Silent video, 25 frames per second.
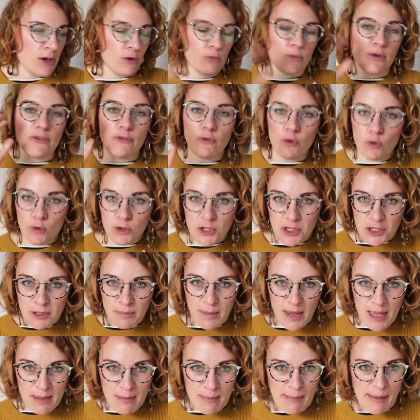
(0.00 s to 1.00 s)
we've ordered the
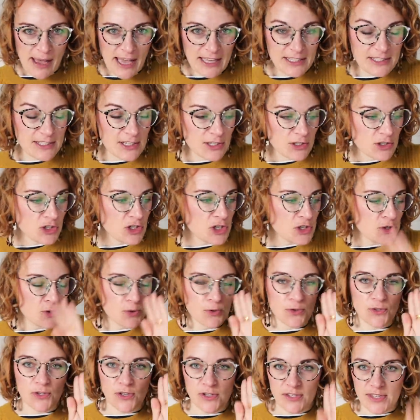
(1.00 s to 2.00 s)
paper patterns. She's
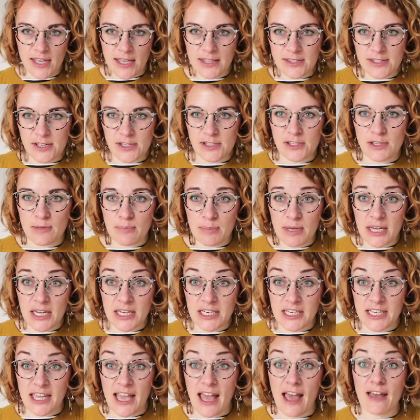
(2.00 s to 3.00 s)
also sent us the
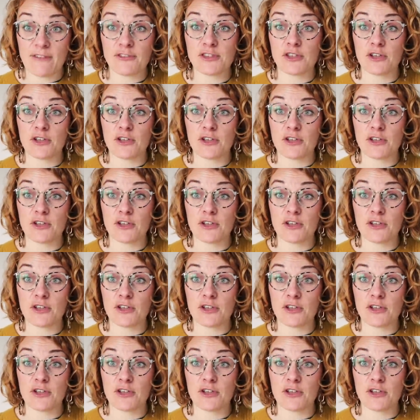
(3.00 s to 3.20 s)
PDF.